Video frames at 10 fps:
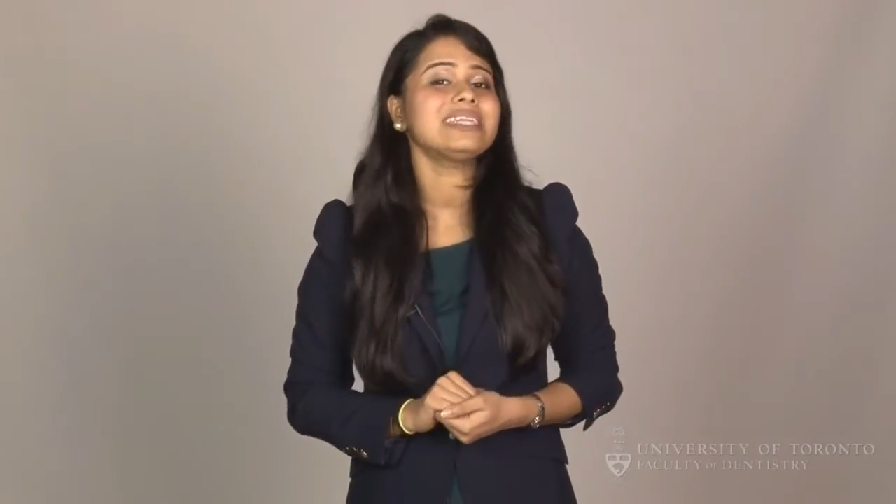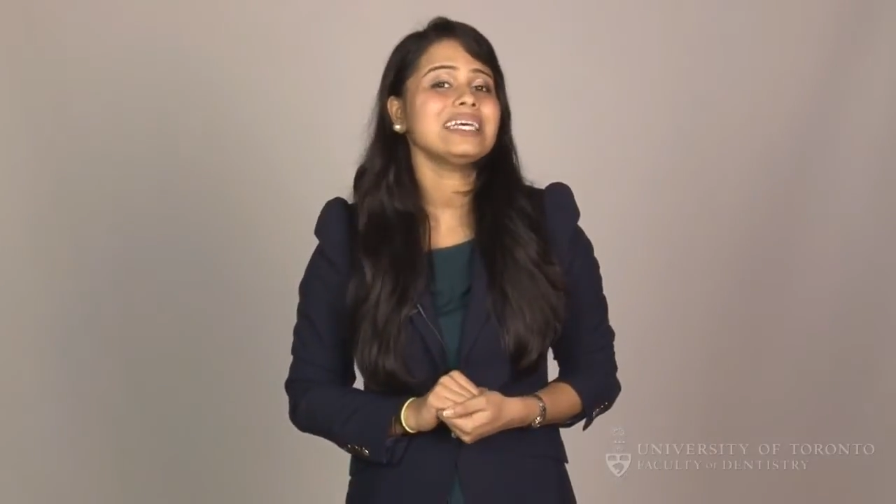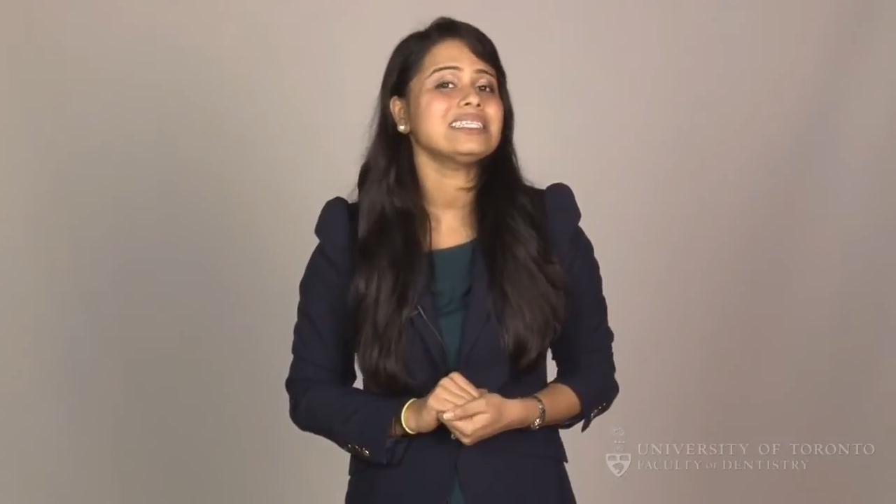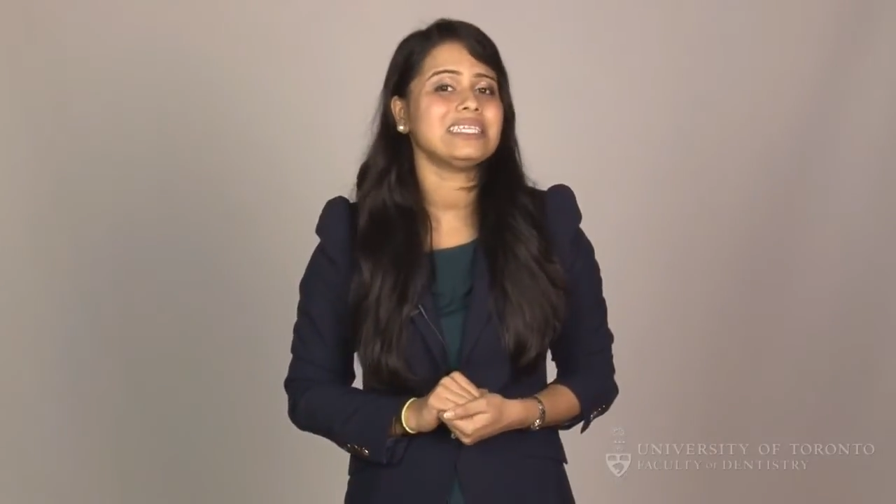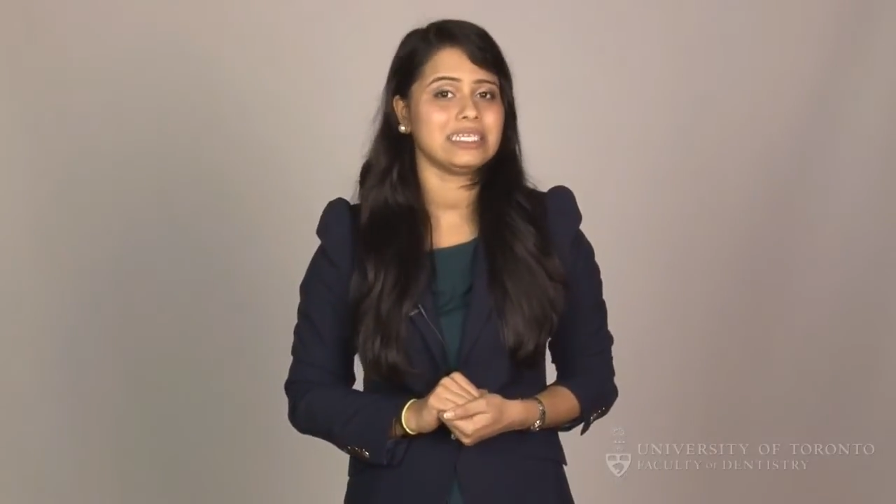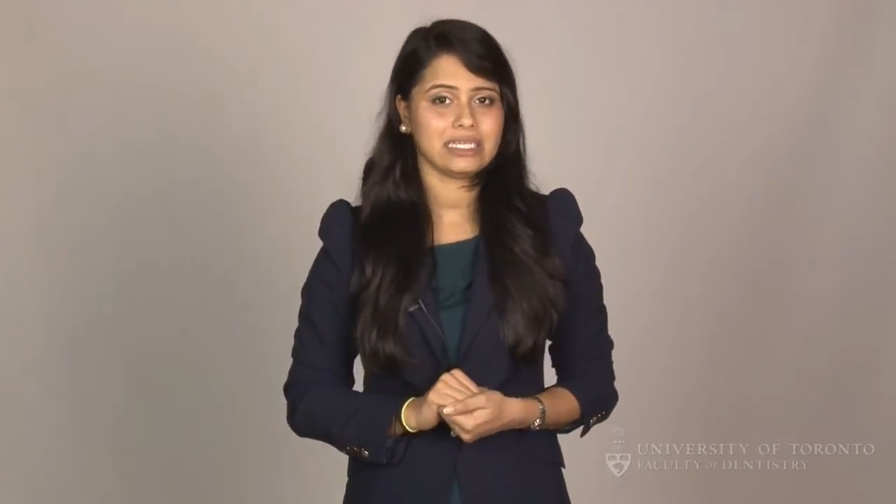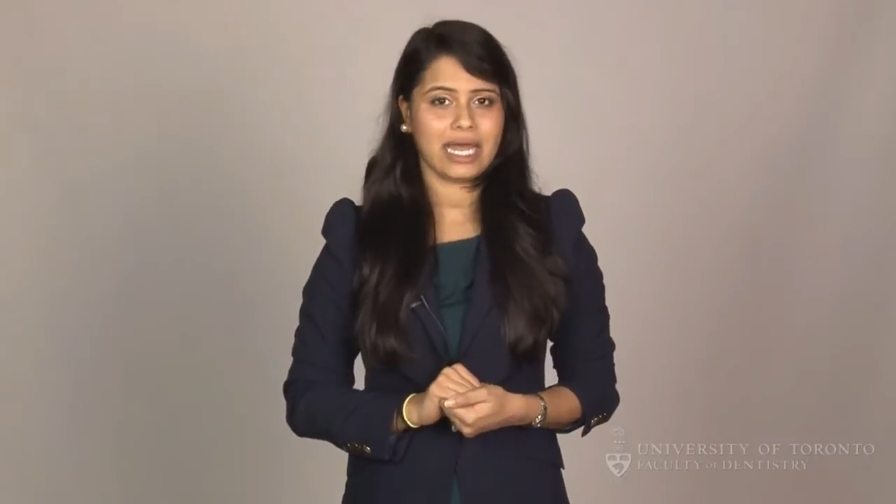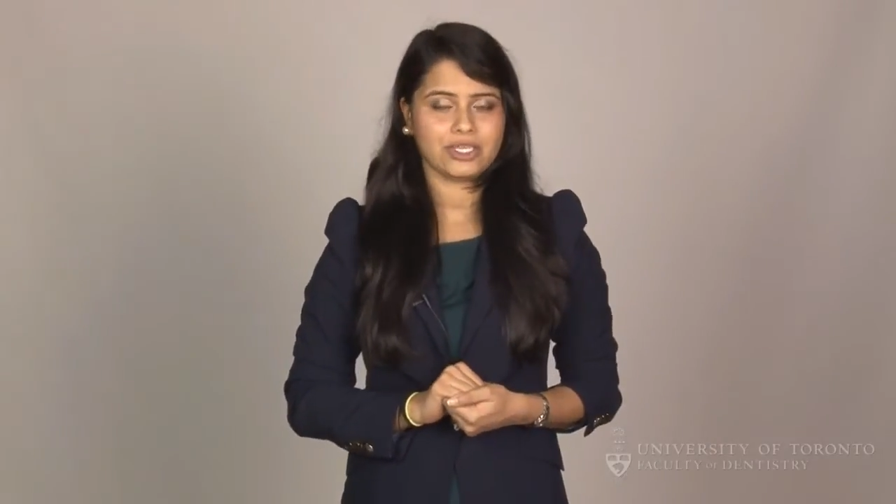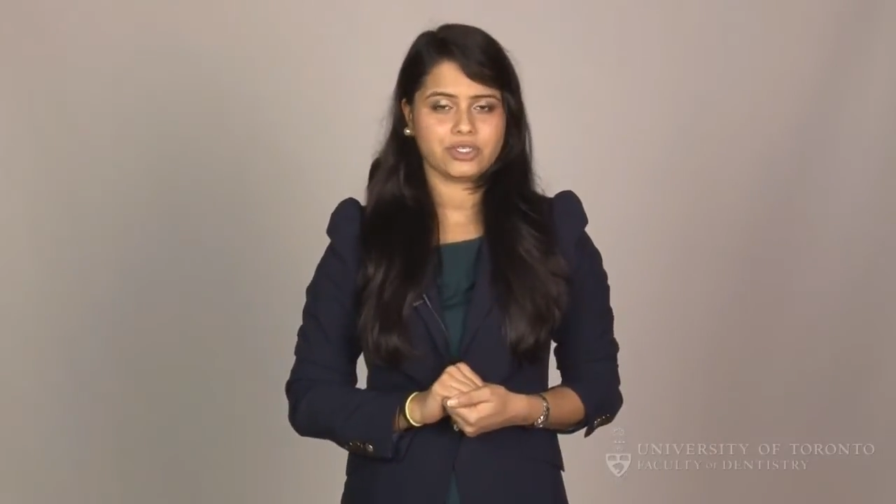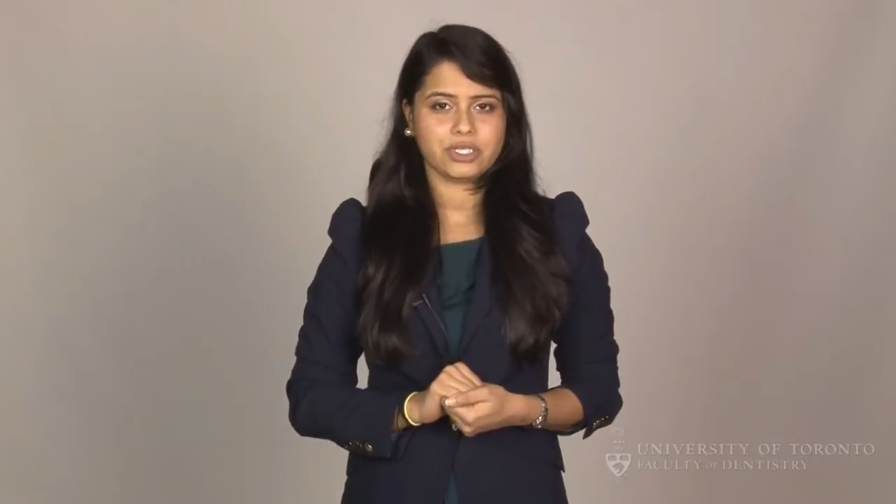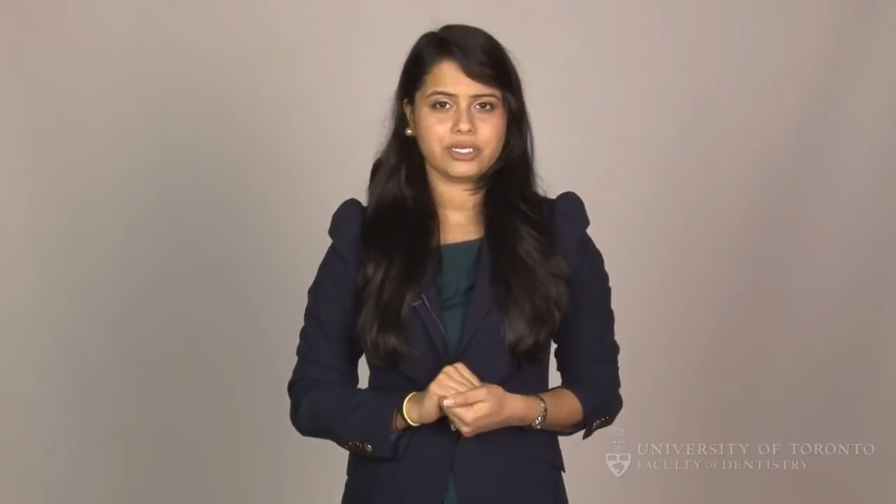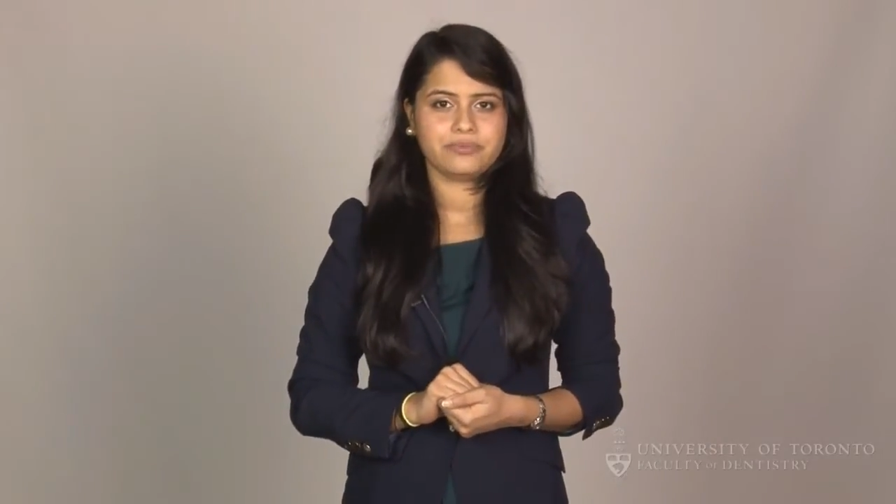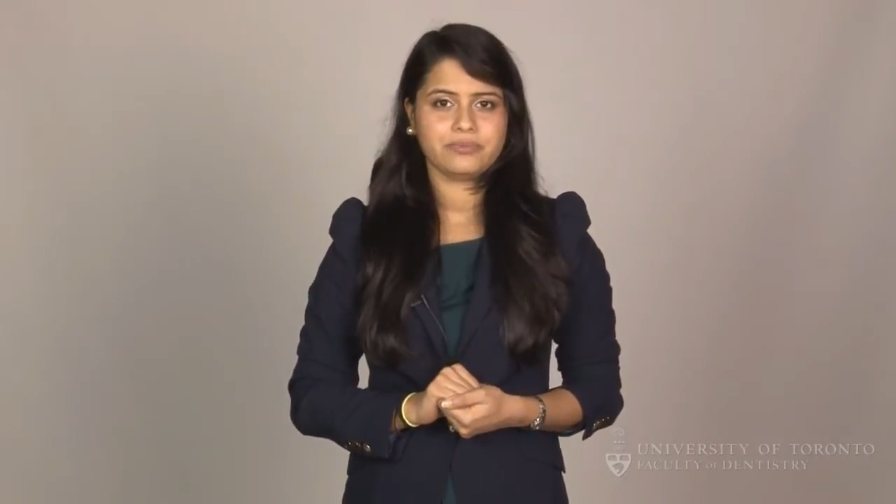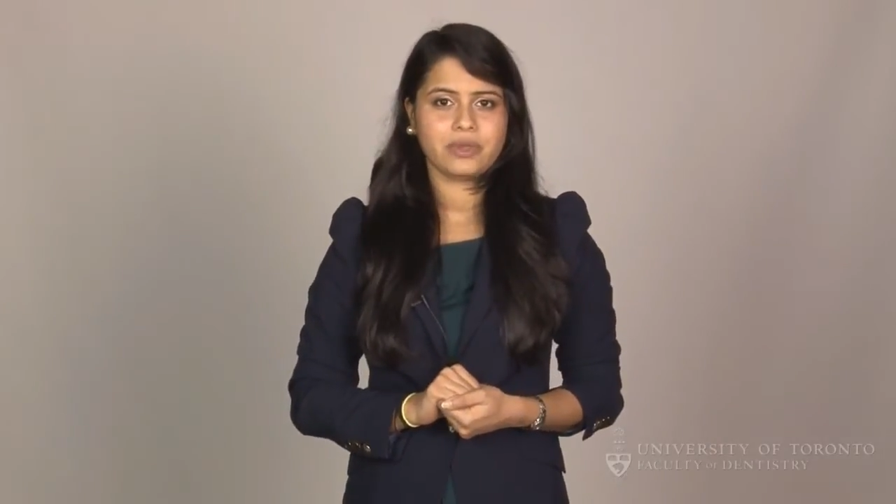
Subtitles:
doesn't heal naturally?